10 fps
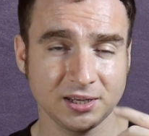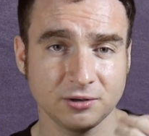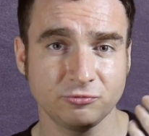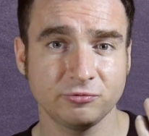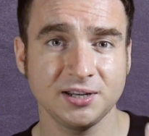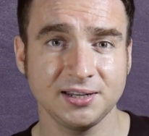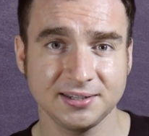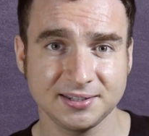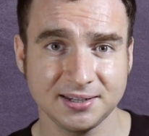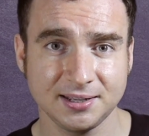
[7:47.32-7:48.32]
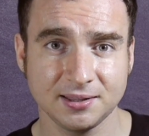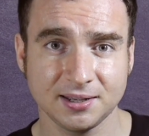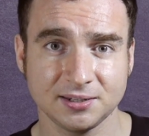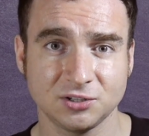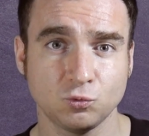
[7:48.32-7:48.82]
we can really see
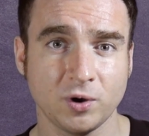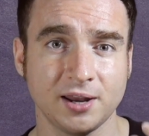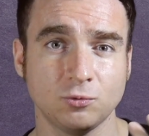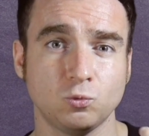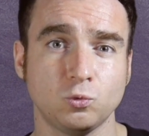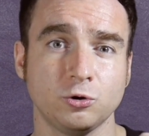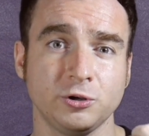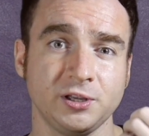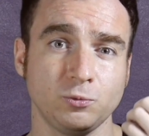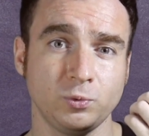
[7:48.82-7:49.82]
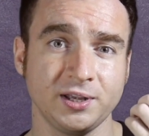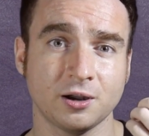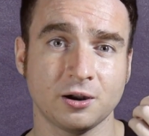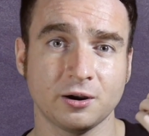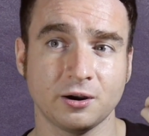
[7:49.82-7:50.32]
this when
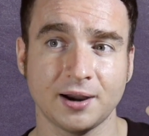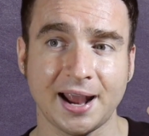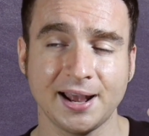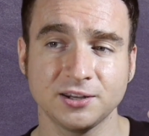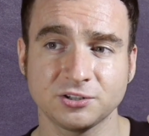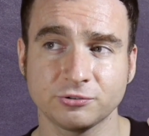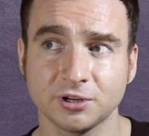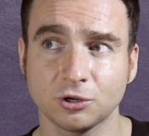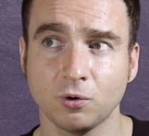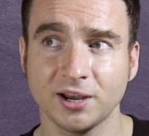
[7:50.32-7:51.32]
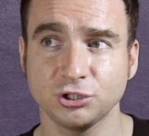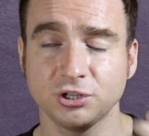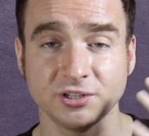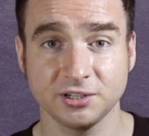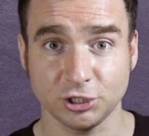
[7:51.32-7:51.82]
we are answering
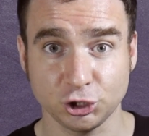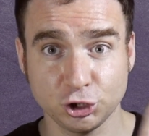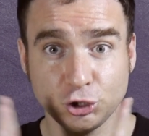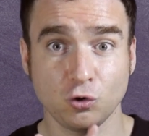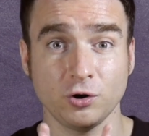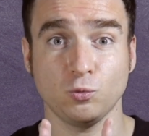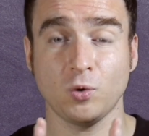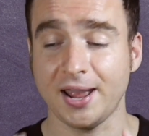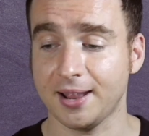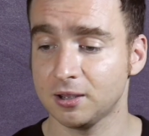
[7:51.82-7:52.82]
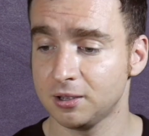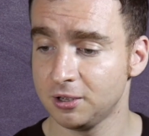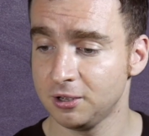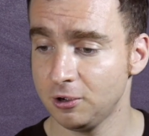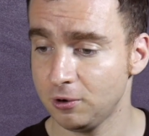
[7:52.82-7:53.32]
questions in a short way.
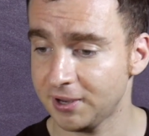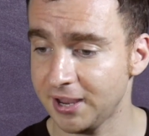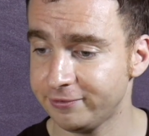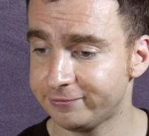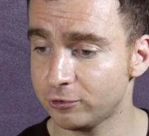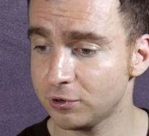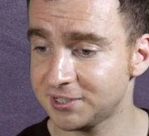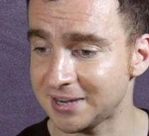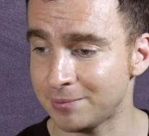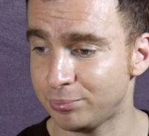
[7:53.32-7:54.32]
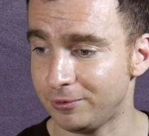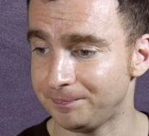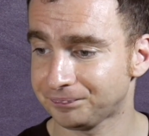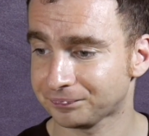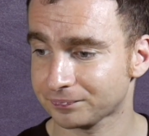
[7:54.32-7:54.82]
Okay, for
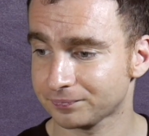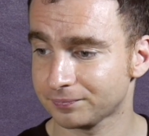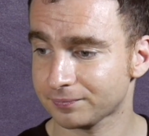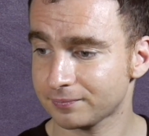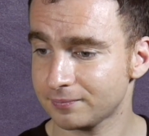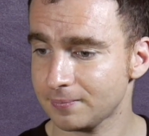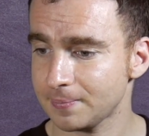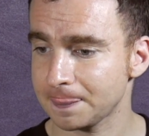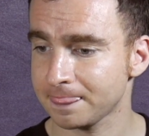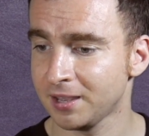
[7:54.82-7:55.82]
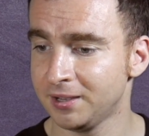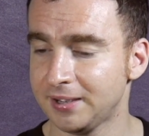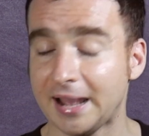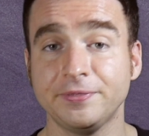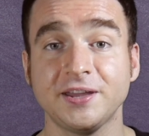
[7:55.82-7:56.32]
example,
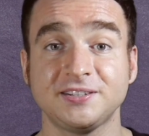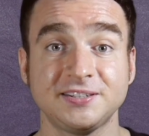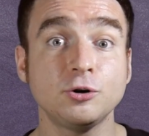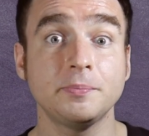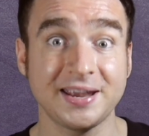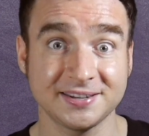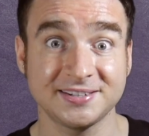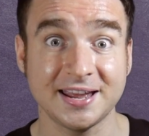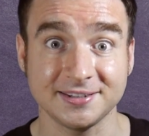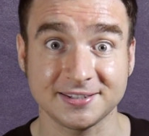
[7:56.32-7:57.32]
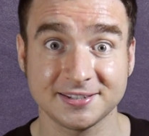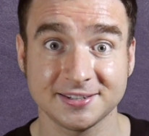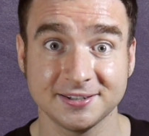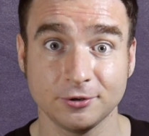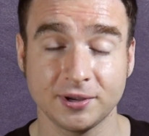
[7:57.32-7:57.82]
and they still make
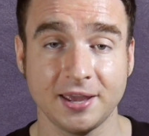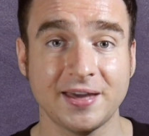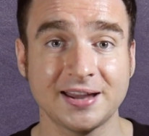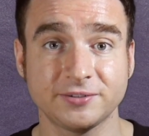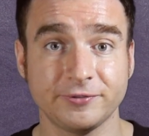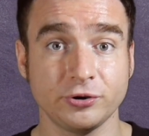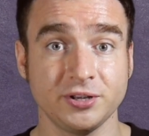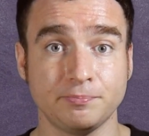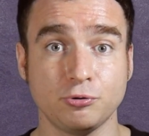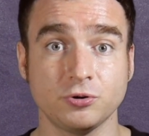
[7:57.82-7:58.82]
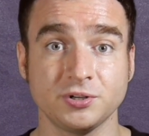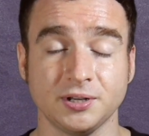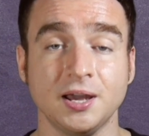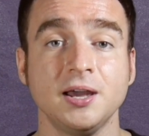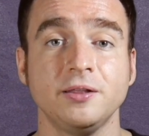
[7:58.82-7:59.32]
sense. Okay, that's very
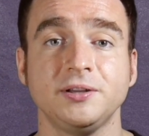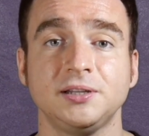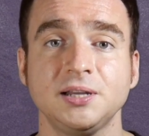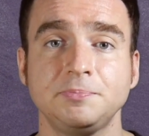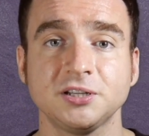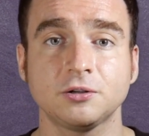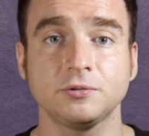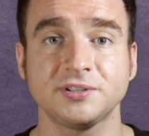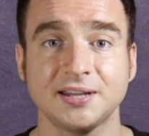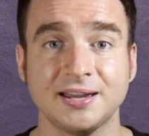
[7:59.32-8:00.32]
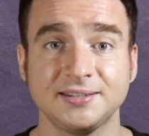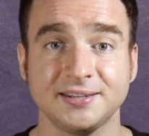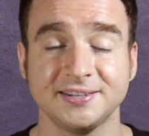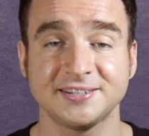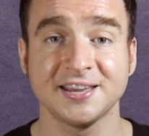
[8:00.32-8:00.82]
important. The elliptical
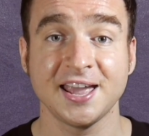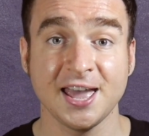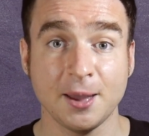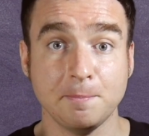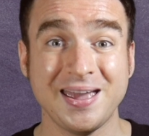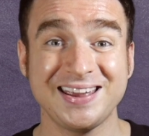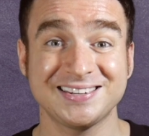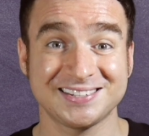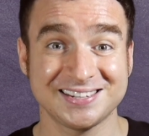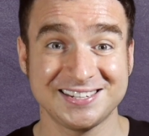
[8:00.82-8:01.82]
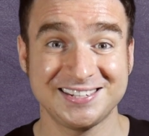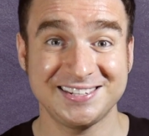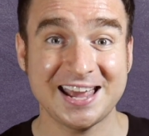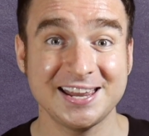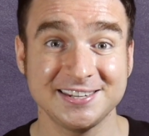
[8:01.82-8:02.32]
sentence makes
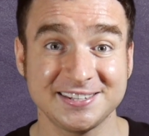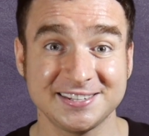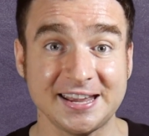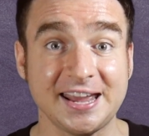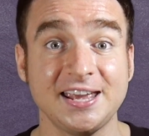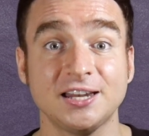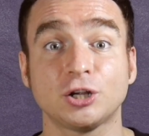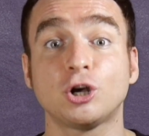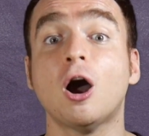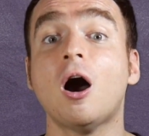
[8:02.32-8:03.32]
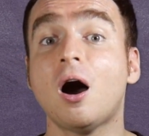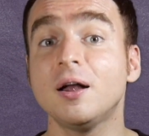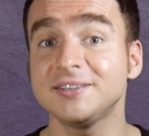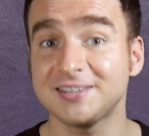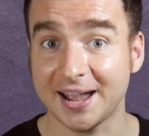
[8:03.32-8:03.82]
sense in
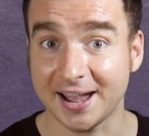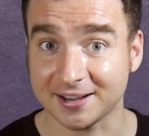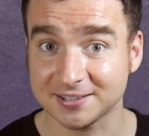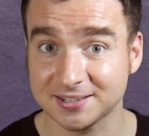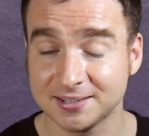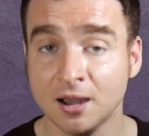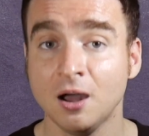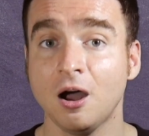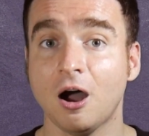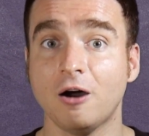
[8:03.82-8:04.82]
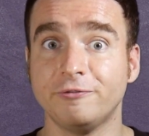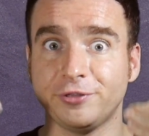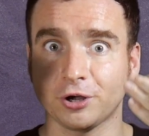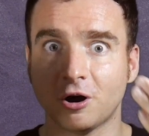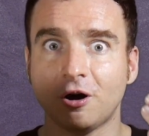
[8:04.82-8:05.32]
context
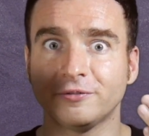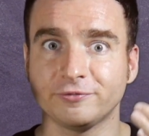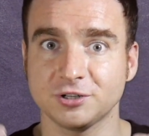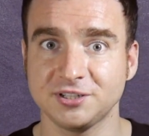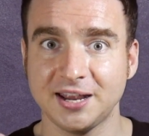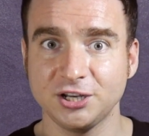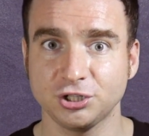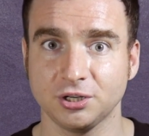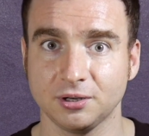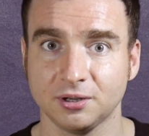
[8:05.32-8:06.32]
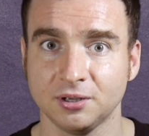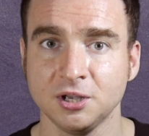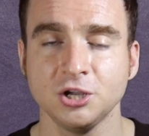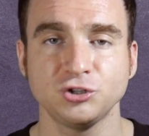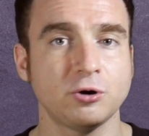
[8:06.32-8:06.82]
of the conversation.
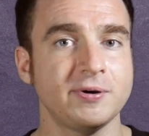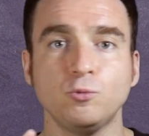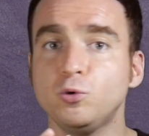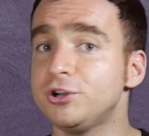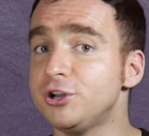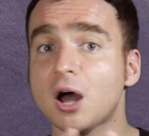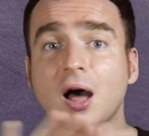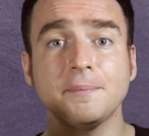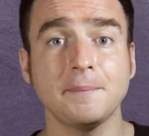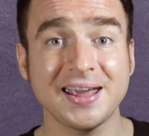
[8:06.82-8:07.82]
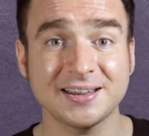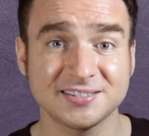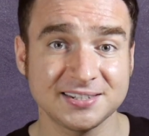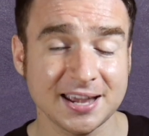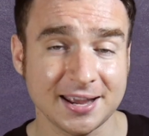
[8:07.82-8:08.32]
So it would not
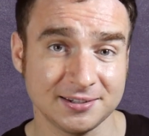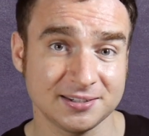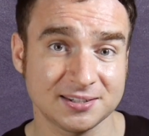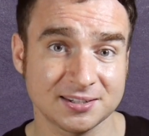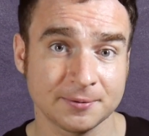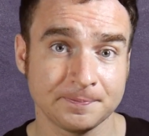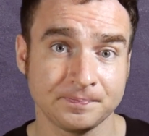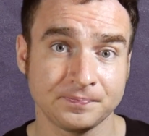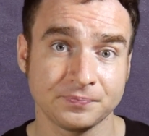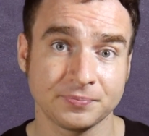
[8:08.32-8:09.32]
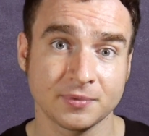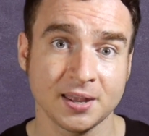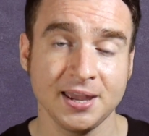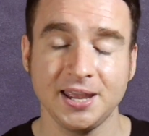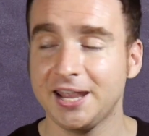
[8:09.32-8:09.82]
make sense
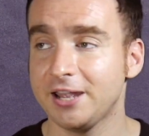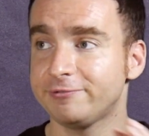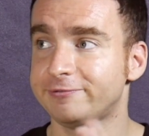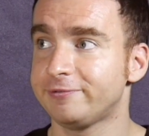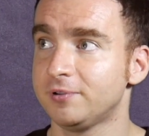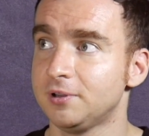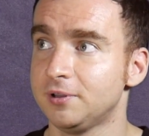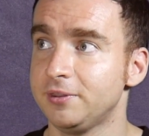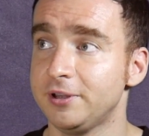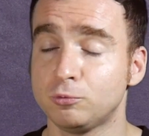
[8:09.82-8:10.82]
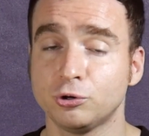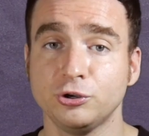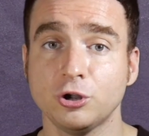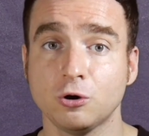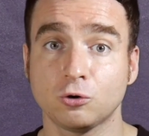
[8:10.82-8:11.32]
if there
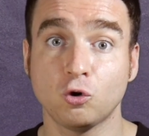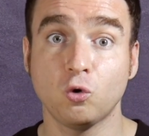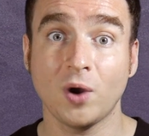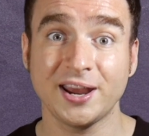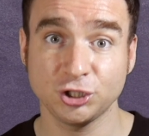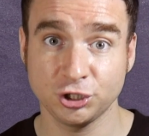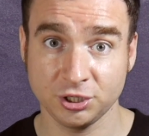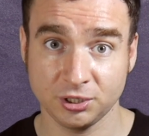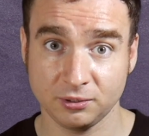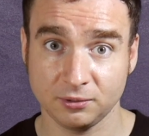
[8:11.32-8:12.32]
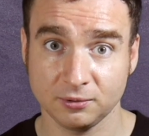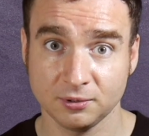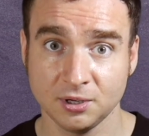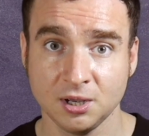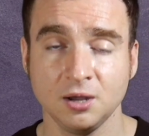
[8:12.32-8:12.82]
were no question,